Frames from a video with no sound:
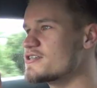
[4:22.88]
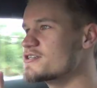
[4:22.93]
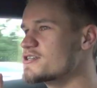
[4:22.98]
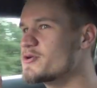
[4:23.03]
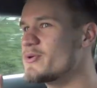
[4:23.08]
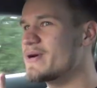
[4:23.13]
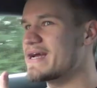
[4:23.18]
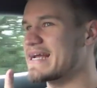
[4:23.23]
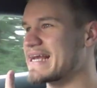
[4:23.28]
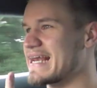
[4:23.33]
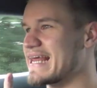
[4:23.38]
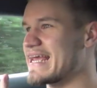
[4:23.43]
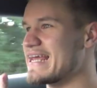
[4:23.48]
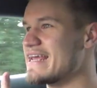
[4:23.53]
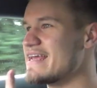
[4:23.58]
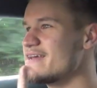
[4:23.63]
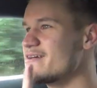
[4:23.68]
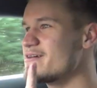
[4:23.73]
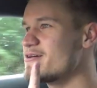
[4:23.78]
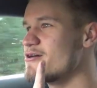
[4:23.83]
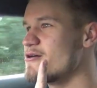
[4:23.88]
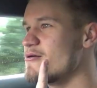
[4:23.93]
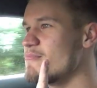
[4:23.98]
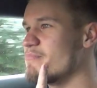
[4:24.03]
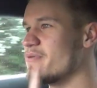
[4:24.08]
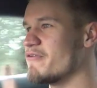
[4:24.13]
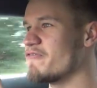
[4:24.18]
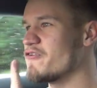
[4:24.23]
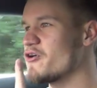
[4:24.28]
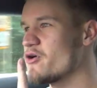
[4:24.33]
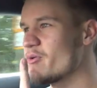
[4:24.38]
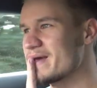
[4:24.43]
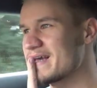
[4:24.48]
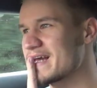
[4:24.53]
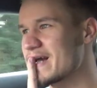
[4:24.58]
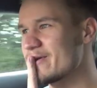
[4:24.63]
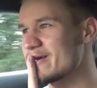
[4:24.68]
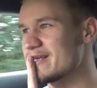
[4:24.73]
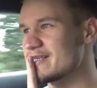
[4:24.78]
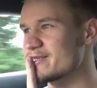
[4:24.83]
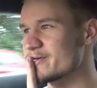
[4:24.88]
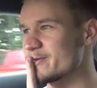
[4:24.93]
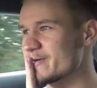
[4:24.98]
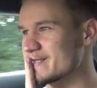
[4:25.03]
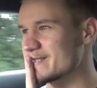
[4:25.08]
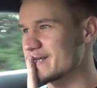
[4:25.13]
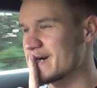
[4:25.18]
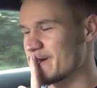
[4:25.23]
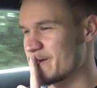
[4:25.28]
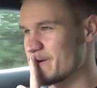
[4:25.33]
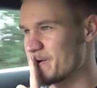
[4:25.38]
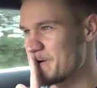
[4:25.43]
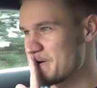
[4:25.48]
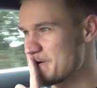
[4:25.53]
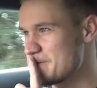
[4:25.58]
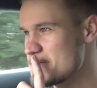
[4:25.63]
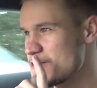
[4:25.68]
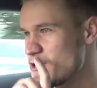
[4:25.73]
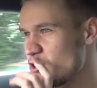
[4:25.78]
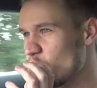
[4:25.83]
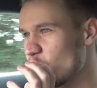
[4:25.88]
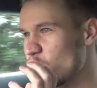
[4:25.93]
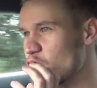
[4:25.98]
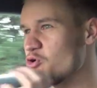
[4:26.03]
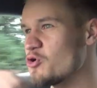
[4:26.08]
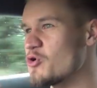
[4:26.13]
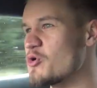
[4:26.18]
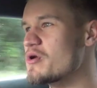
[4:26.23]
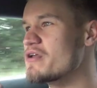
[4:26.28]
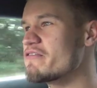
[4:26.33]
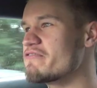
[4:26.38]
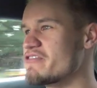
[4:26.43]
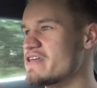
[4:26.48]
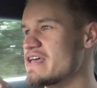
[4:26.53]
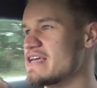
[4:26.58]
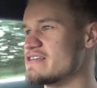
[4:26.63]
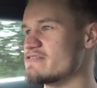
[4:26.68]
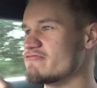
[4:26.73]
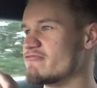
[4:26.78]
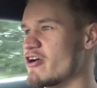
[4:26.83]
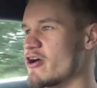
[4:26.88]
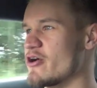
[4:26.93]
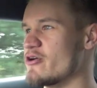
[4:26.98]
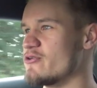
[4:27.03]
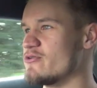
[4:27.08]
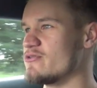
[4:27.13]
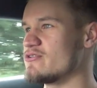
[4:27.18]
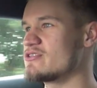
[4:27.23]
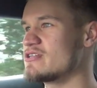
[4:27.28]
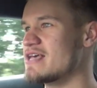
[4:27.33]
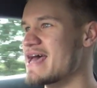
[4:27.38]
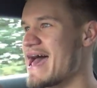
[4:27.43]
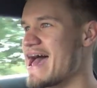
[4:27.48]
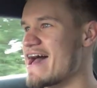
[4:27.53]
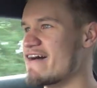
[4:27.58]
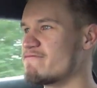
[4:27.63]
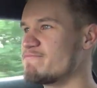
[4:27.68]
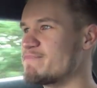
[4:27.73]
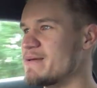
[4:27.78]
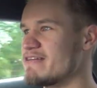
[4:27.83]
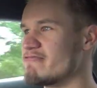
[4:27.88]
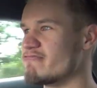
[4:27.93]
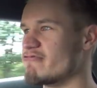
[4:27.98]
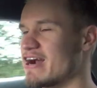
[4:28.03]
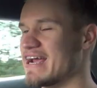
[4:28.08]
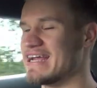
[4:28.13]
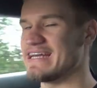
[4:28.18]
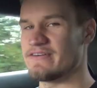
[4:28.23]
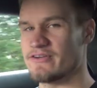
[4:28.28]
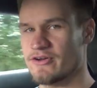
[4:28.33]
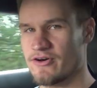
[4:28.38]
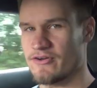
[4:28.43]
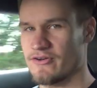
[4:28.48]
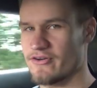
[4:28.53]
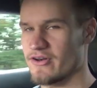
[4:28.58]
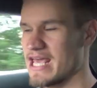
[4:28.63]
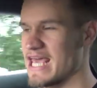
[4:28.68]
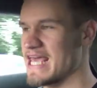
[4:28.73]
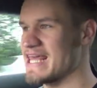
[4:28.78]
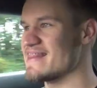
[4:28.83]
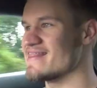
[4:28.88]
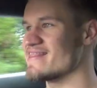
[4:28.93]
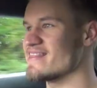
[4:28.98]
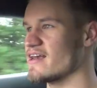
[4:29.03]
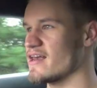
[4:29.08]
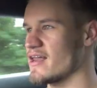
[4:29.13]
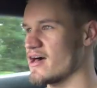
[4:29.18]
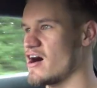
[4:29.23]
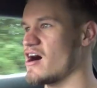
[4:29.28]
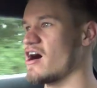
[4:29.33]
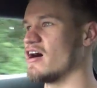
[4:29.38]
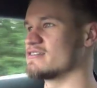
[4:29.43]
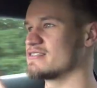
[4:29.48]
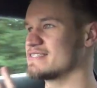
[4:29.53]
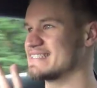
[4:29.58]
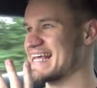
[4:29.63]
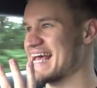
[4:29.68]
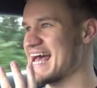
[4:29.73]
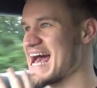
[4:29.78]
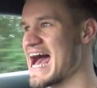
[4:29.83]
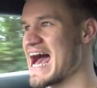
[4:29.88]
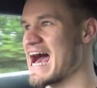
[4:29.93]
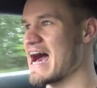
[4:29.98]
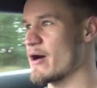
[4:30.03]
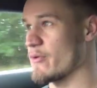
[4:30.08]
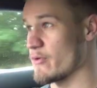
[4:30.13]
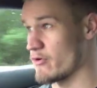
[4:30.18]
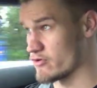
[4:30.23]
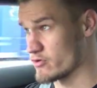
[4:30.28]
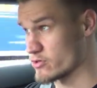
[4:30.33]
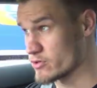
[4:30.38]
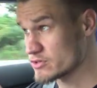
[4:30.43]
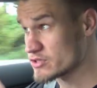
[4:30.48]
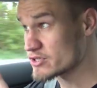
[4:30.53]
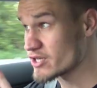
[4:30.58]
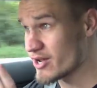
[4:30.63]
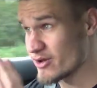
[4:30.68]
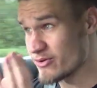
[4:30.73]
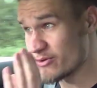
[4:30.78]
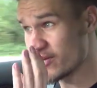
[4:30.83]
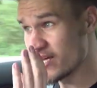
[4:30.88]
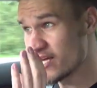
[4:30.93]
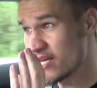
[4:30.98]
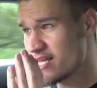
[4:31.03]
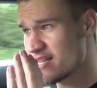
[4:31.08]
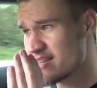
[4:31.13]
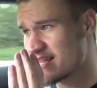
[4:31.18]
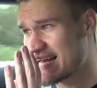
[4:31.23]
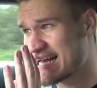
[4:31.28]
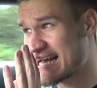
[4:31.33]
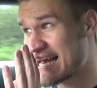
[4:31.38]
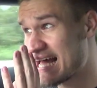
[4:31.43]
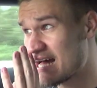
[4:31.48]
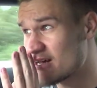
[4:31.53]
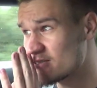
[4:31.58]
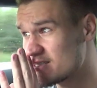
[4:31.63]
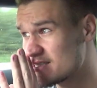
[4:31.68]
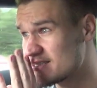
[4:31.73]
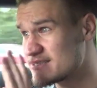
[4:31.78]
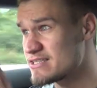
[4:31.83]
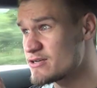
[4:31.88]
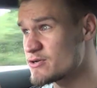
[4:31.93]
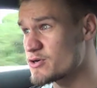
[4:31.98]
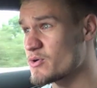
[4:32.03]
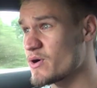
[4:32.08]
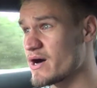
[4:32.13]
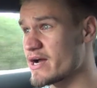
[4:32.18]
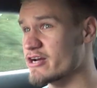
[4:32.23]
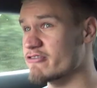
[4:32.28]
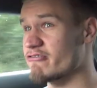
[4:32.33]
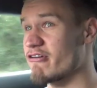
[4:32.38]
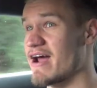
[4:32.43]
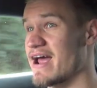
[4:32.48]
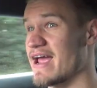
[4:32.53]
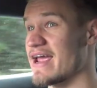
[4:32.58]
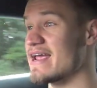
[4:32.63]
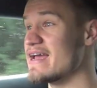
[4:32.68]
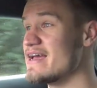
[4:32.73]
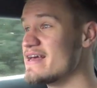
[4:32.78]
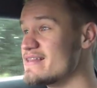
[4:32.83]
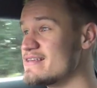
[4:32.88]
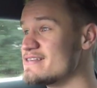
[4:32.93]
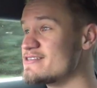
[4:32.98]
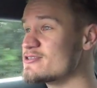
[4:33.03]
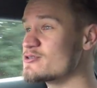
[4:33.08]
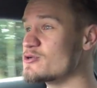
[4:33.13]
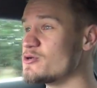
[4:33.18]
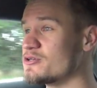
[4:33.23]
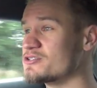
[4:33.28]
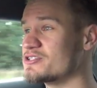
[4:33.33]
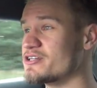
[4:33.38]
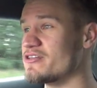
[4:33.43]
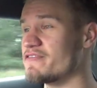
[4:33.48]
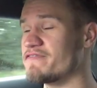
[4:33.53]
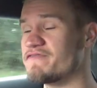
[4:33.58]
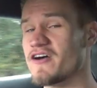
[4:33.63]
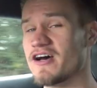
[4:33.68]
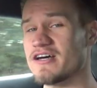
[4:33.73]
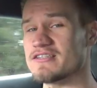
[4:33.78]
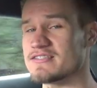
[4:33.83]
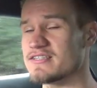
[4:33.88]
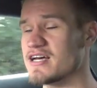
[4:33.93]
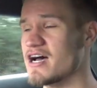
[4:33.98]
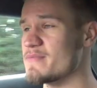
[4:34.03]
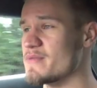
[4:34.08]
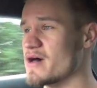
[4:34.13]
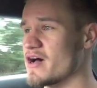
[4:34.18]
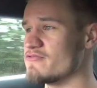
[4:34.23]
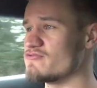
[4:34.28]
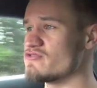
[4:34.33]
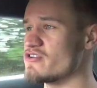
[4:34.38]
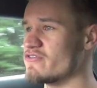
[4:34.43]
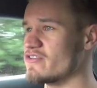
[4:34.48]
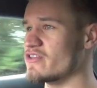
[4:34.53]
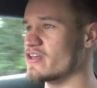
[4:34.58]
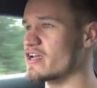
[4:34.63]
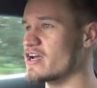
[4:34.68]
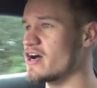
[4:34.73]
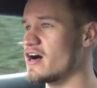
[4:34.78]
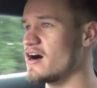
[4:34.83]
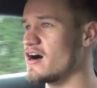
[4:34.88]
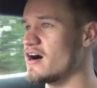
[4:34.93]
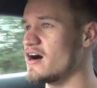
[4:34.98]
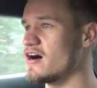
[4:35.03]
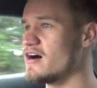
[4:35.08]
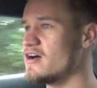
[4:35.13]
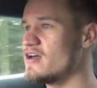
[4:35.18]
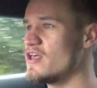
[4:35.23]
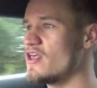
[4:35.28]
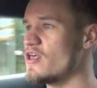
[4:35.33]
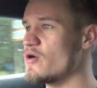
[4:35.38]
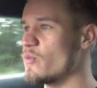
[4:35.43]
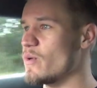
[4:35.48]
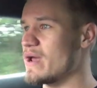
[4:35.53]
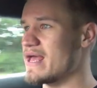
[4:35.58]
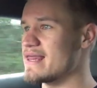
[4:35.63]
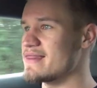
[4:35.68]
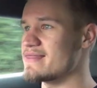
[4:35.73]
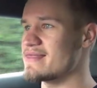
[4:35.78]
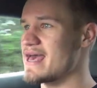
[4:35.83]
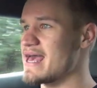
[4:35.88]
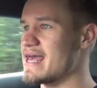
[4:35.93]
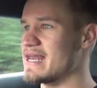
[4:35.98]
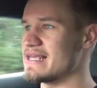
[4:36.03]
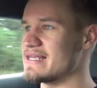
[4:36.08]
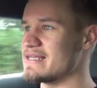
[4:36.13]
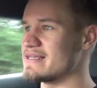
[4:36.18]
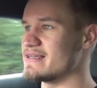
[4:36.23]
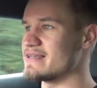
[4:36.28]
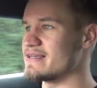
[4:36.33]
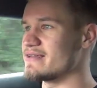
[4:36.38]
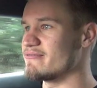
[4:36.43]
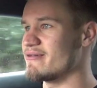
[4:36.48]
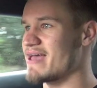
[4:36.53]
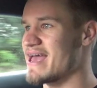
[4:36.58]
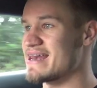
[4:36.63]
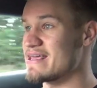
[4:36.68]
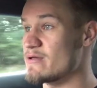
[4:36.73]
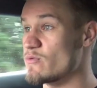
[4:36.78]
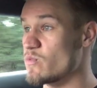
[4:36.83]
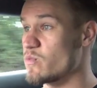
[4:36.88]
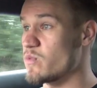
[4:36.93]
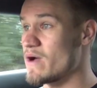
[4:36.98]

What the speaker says: Just quickly, before we go into a tunnel, all of these roads have been rained on in the last hour or so. The clouds are still quite grey. This is also the first time that I've driven the car with any